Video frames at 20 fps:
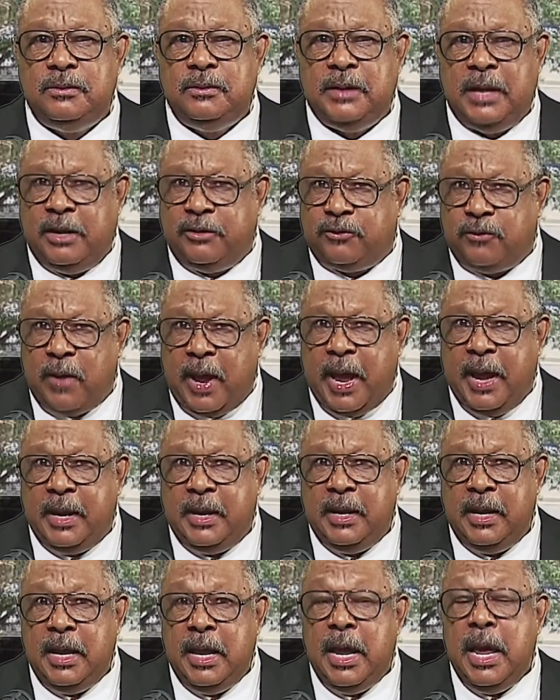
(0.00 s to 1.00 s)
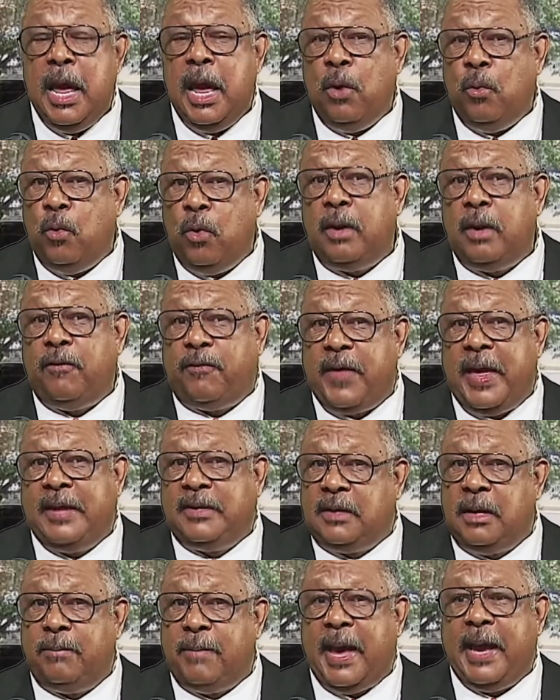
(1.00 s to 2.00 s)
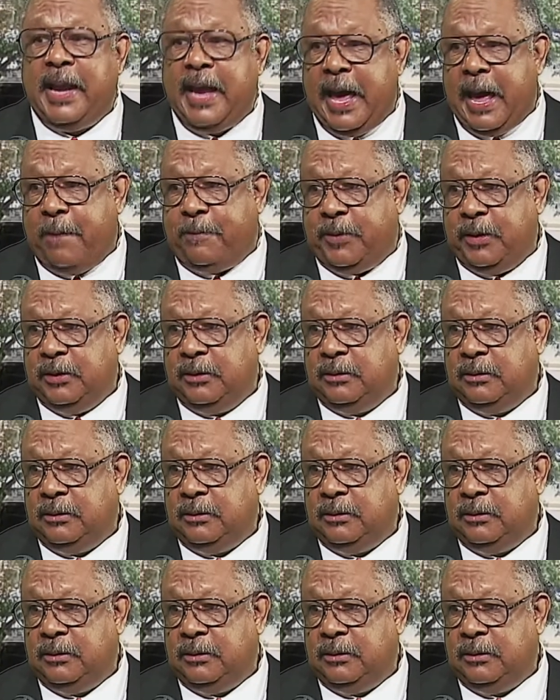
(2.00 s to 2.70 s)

That's right. And one of the things that might happen